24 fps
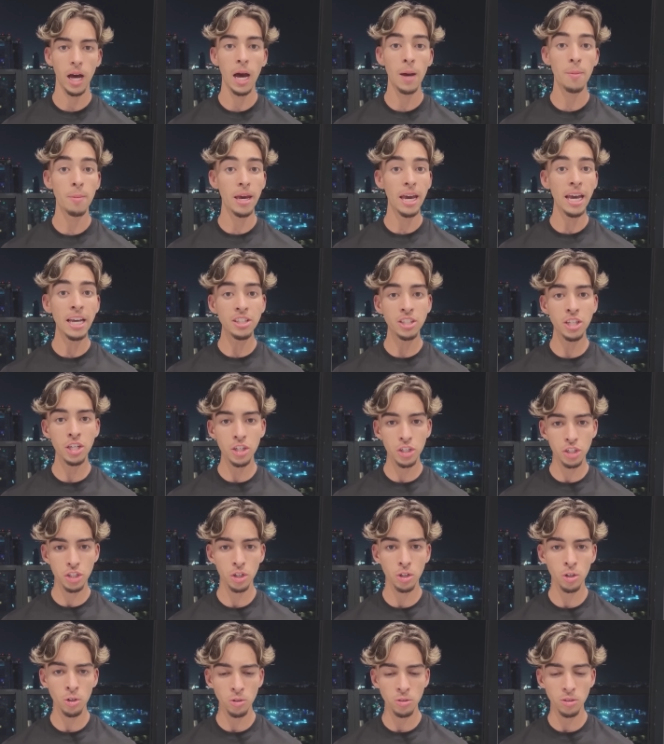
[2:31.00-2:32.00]
I'm eight
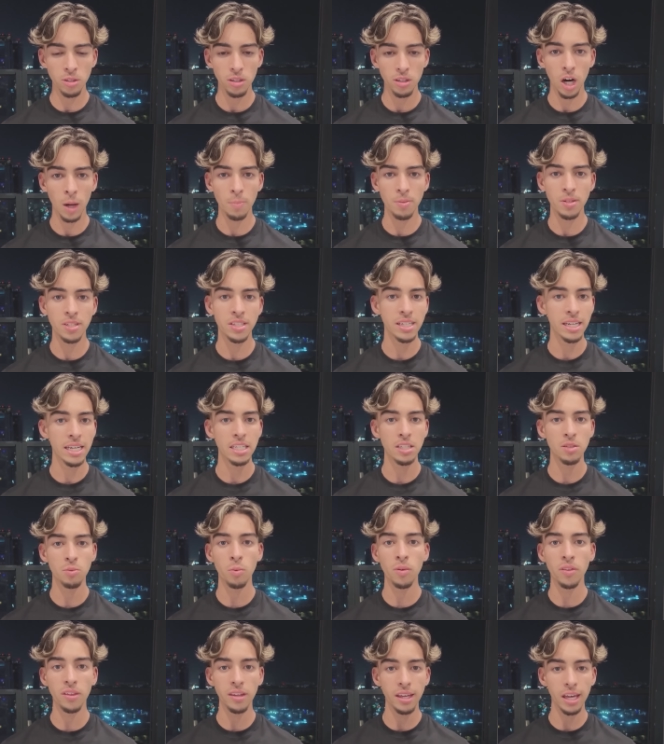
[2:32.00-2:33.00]
years old, obsessed
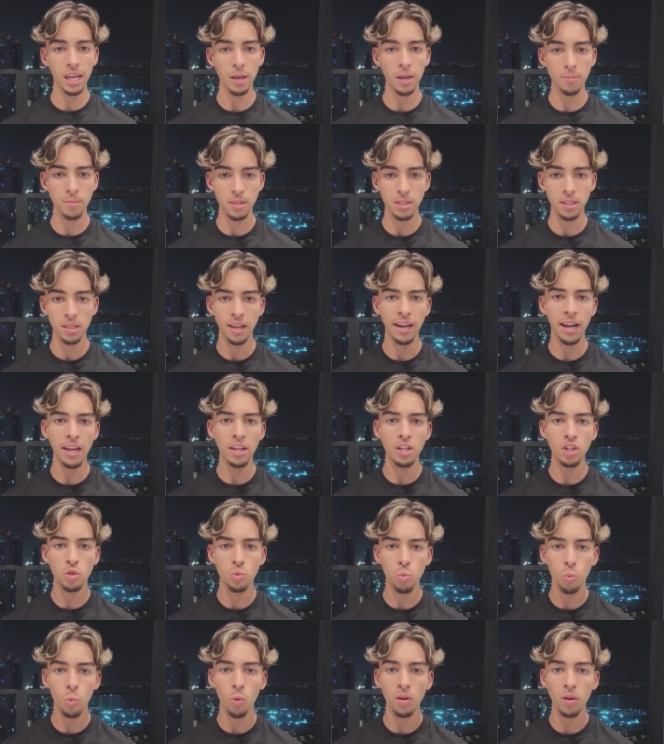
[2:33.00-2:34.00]
with games, and I
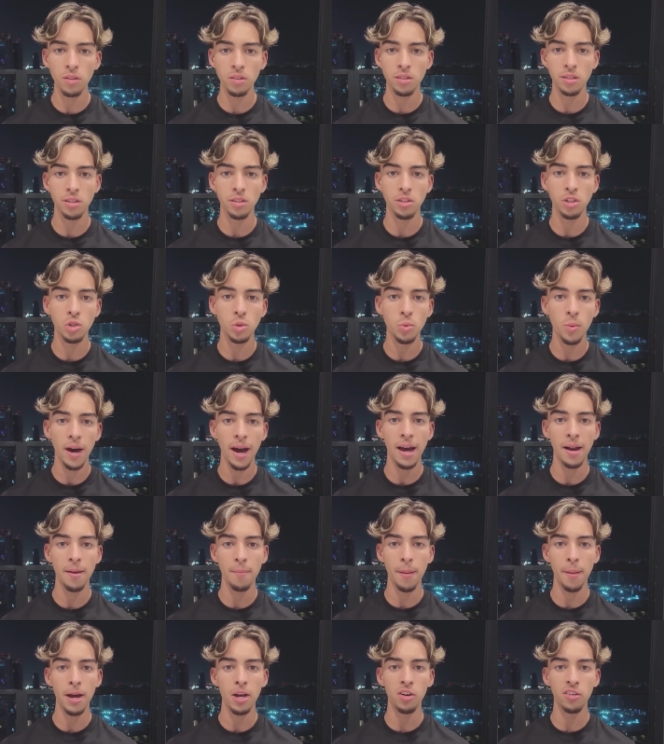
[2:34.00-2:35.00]
just want to
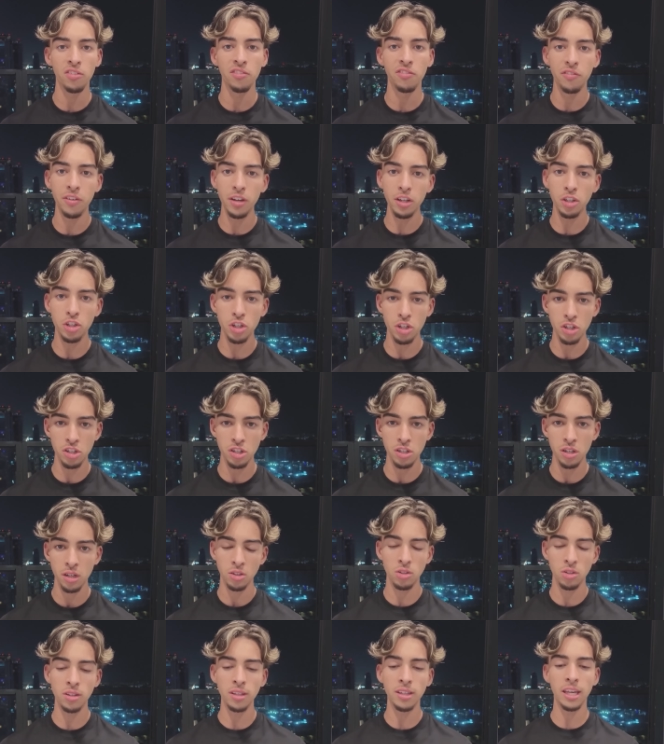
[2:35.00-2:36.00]
add my own features
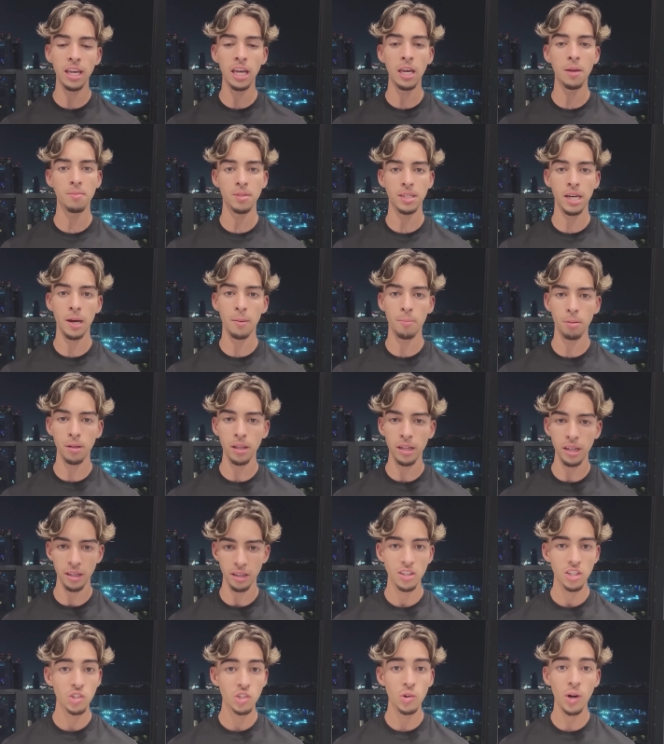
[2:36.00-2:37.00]
to the games I
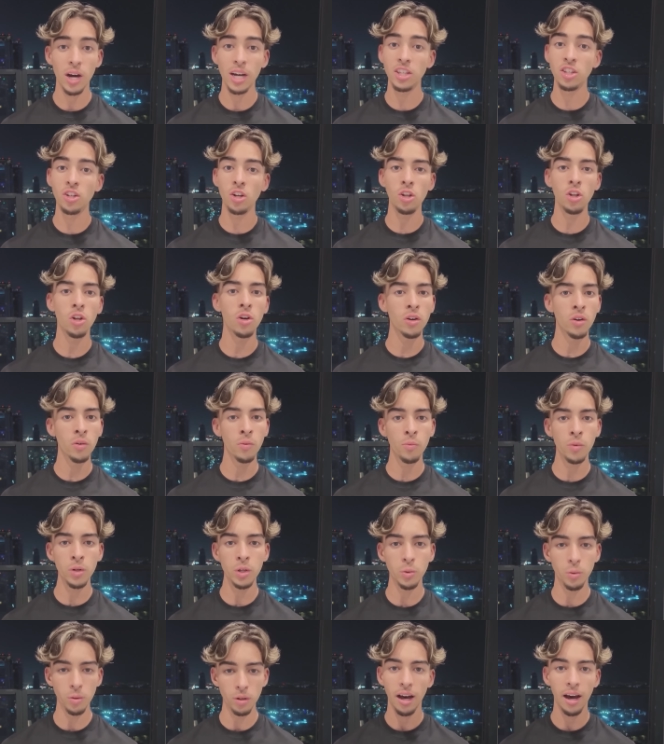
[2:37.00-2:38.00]
play. So I download
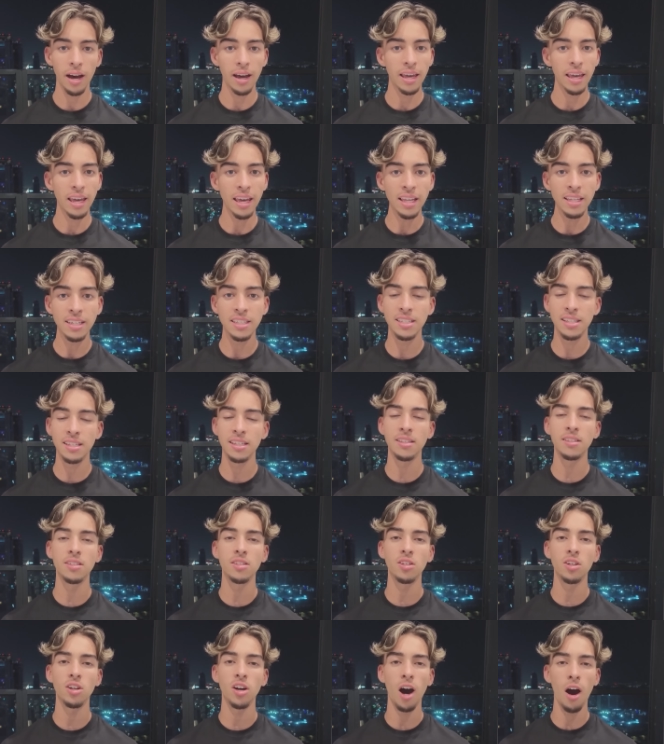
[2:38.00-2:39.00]
Unreal. I
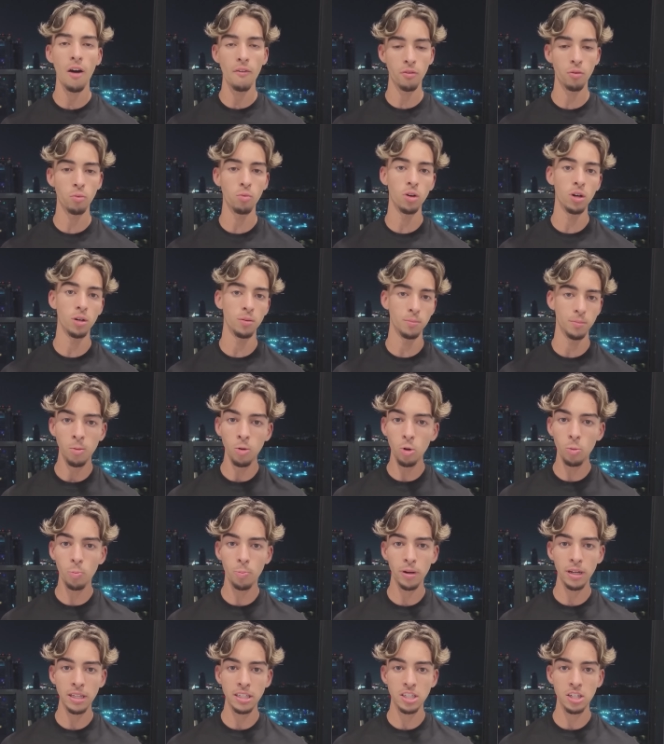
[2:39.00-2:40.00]
instant overwhelmed.
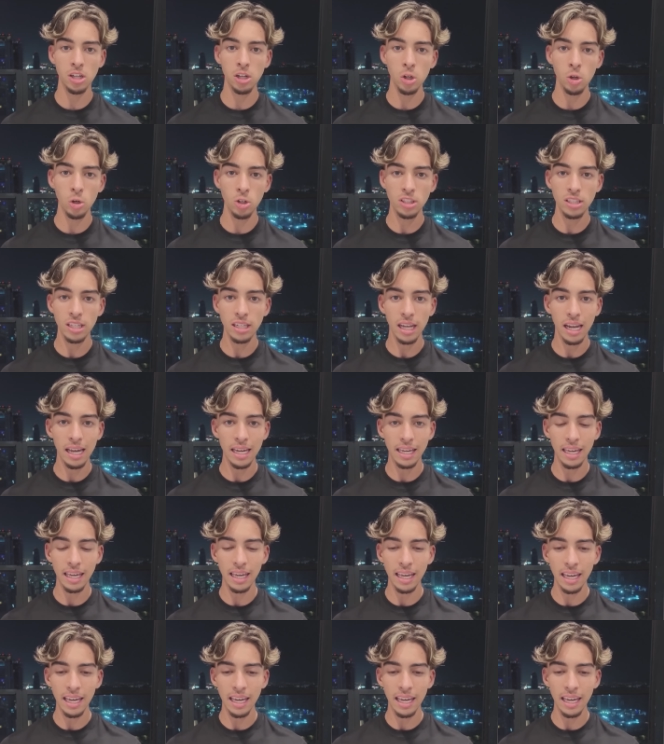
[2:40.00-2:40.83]
Blueprints looked like